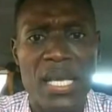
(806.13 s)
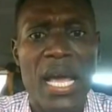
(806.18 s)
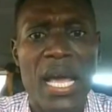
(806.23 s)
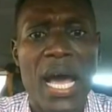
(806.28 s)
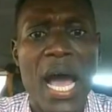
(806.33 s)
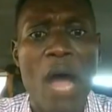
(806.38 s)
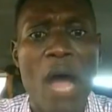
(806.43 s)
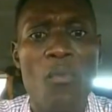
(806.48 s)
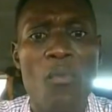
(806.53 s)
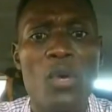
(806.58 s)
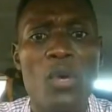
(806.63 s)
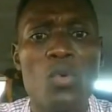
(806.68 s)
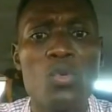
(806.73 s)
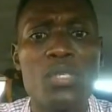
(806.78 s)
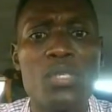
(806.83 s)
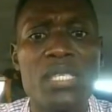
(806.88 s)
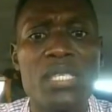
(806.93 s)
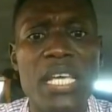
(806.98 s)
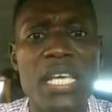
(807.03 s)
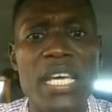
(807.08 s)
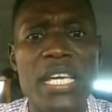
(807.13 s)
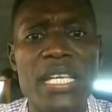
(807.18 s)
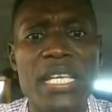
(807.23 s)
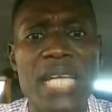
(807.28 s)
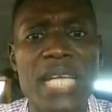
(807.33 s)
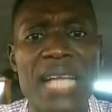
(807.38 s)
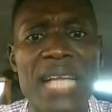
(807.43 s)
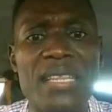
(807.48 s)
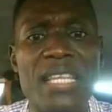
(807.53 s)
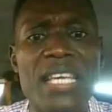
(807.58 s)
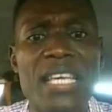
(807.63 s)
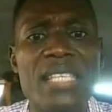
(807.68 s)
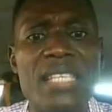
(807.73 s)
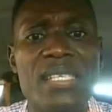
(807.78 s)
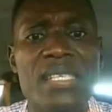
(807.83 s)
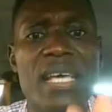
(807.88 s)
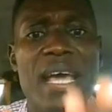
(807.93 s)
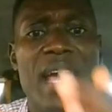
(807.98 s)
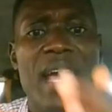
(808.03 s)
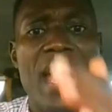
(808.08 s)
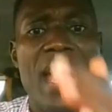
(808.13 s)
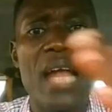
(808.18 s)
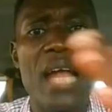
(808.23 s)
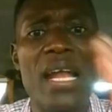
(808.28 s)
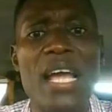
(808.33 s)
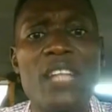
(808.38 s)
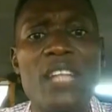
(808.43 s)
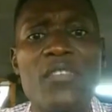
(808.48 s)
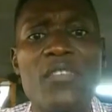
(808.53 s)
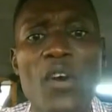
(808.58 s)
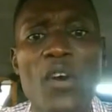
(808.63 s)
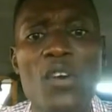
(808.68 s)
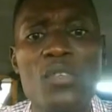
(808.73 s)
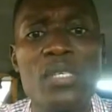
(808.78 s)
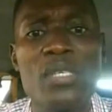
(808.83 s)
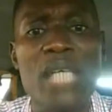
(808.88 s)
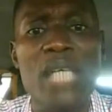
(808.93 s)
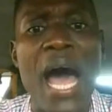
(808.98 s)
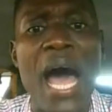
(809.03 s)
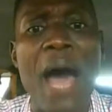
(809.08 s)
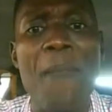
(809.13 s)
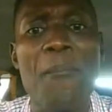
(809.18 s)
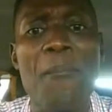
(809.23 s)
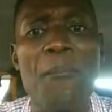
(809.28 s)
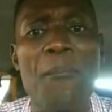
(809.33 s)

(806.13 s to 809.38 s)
And we could see that these electrons are